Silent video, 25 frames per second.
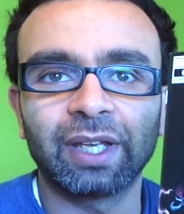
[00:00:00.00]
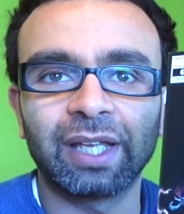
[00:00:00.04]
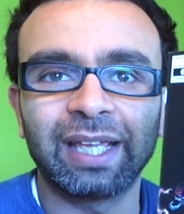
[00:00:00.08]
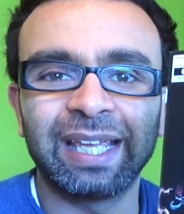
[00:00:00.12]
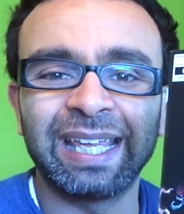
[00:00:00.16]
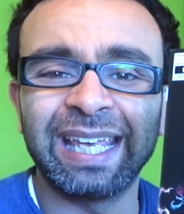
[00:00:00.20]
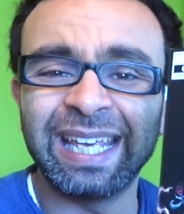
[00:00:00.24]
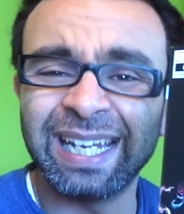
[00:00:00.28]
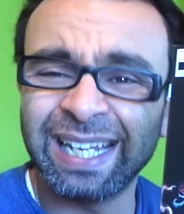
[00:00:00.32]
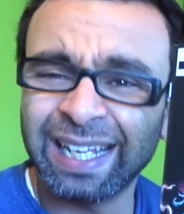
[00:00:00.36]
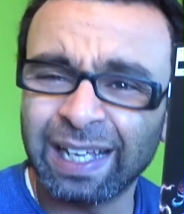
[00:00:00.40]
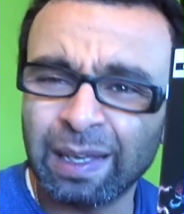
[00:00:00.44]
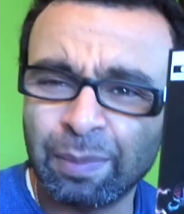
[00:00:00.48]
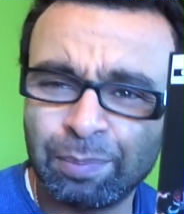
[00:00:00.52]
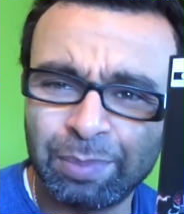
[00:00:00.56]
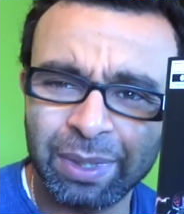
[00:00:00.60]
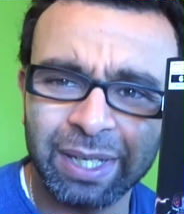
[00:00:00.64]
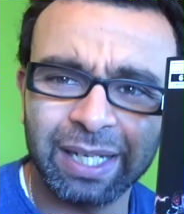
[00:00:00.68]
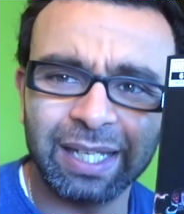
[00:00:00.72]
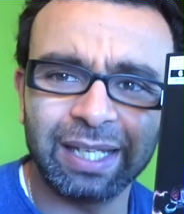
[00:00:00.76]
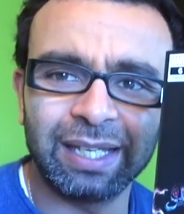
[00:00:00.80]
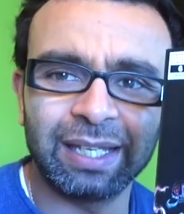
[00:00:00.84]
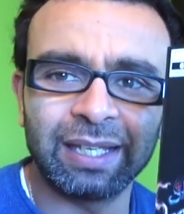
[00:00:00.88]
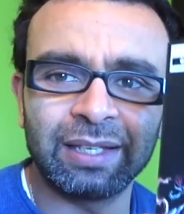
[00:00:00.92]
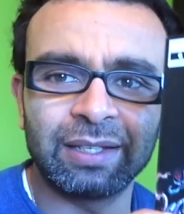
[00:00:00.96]
healing
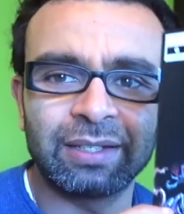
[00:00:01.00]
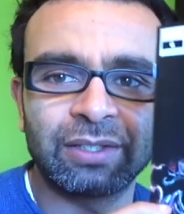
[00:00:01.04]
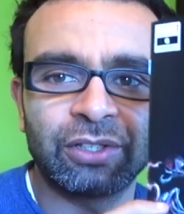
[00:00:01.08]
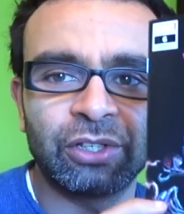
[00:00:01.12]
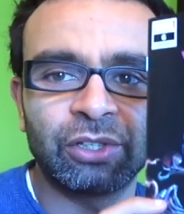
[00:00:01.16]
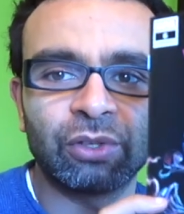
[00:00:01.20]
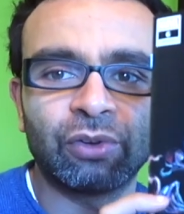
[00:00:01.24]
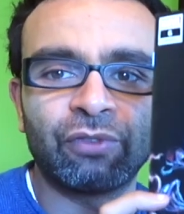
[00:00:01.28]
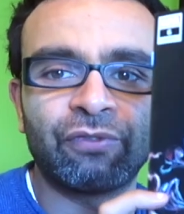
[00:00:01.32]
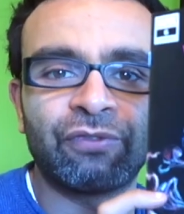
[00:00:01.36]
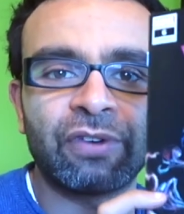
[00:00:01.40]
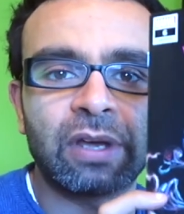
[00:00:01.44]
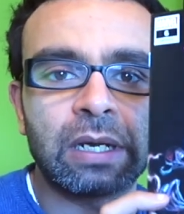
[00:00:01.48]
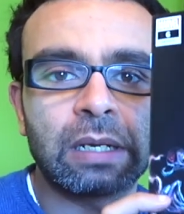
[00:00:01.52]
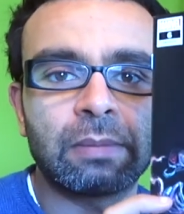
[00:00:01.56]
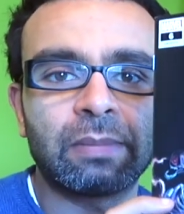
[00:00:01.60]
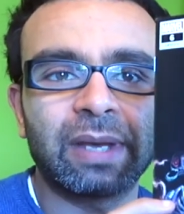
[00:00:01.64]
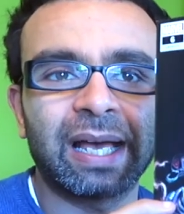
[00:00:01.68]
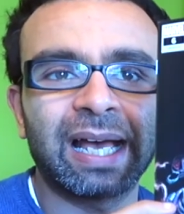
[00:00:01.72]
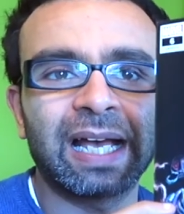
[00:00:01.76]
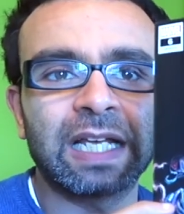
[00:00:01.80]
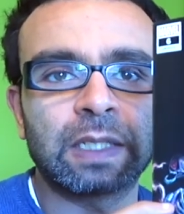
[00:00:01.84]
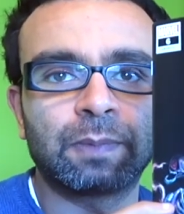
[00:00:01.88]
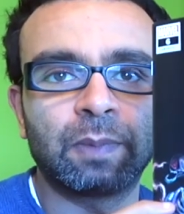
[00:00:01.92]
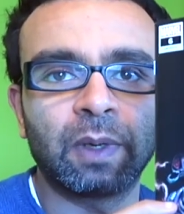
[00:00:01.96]
abilities. Venom
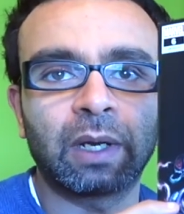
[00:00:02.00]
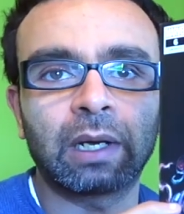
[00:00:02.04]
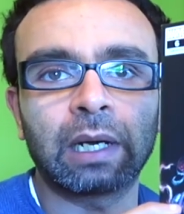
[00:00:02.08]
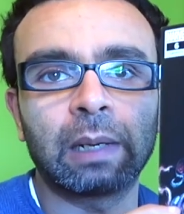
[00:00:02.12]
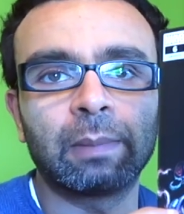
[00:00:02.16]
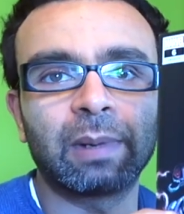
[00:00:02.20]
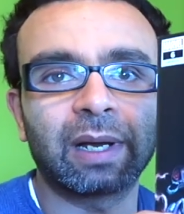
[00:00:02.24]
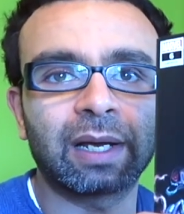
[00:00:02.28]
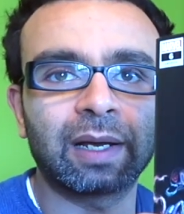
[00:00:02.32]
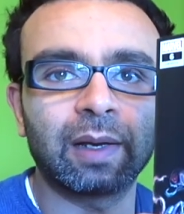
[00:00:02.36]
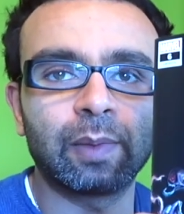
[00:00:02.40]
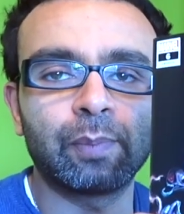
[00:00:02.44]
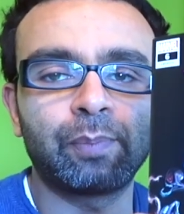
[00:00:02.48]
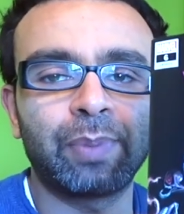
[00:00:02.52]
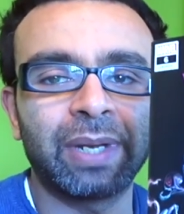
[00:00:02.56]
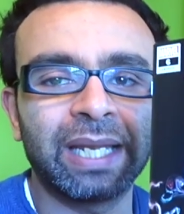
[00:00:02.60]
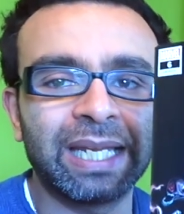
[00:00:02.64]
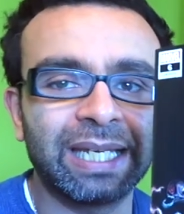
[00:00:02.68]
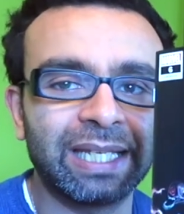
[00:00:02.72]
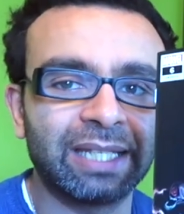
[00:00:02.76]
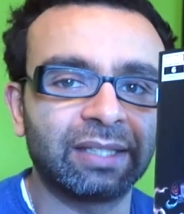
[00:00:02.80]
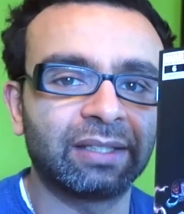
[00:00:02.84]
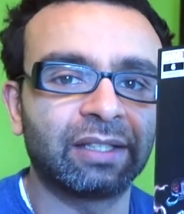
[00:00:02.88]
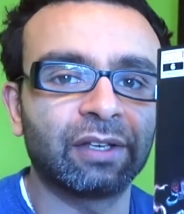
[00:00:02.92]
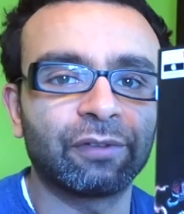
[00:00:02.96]
has become a
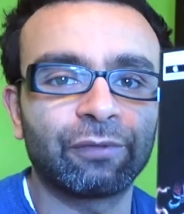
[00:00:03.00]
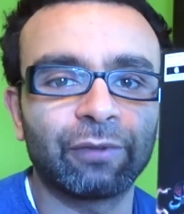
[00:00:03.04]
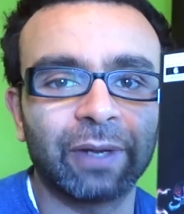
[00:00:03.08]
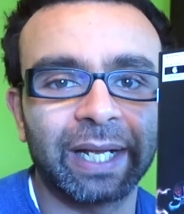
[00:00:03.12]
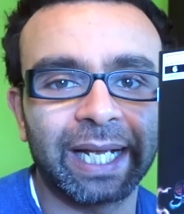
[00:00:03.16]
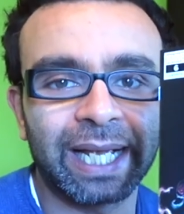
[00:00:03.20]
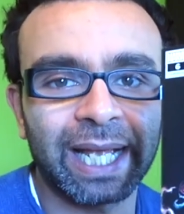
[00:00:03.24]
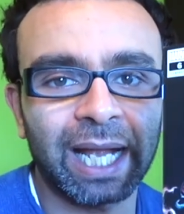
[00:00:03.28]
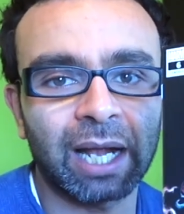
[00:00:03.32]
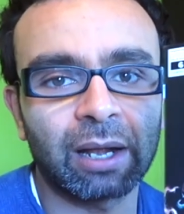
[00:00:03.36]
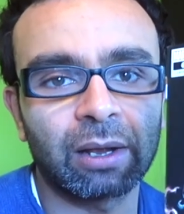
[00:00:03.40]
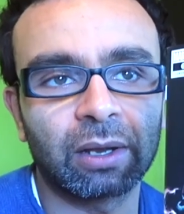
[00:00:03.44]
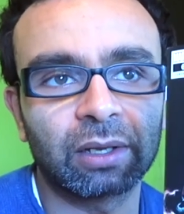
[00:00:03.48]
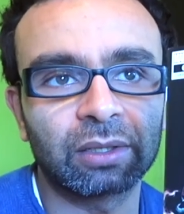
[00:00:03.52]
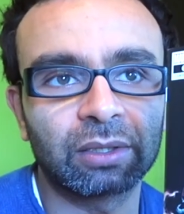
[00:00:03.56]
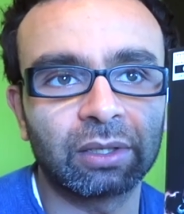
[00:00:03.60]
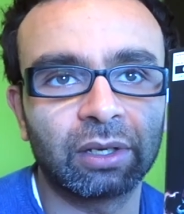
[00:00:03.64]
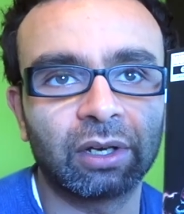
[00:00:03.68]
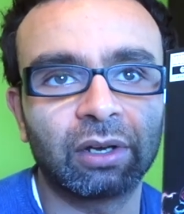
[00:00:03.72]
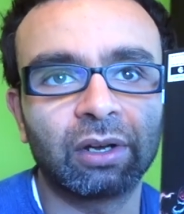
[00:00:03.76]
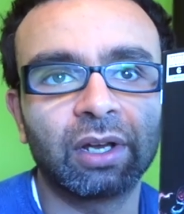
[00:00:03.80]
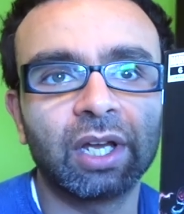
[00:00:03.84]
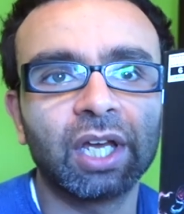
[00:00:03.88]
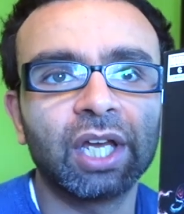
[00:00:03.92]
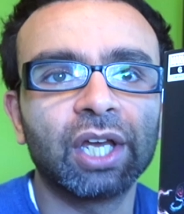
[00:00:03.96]
completely different
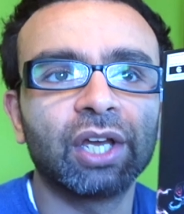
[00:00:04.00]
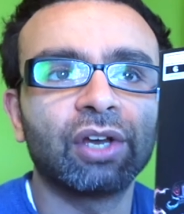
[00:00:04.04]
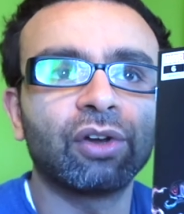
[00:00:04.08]
character